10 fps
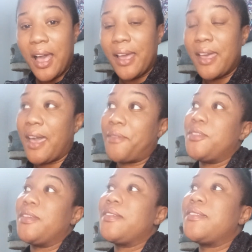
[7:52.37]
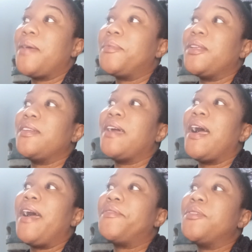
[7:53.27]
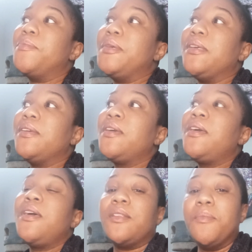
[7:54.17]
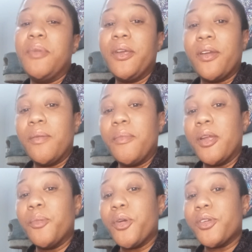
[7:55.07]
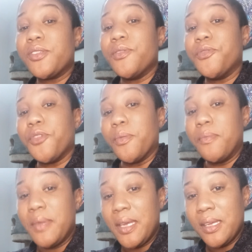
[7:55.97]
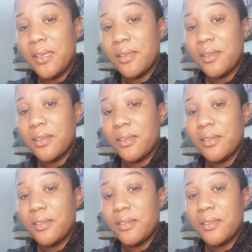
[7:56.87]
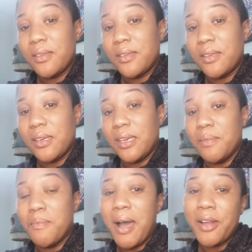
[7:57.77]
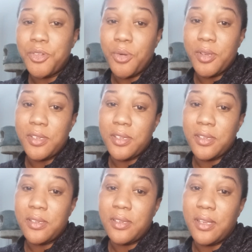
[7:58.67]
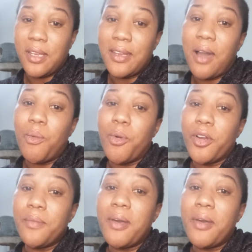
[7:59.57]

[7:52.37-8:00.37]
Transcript: I have to accept it, and I have to be the bigger and better person for me in my choices and not worry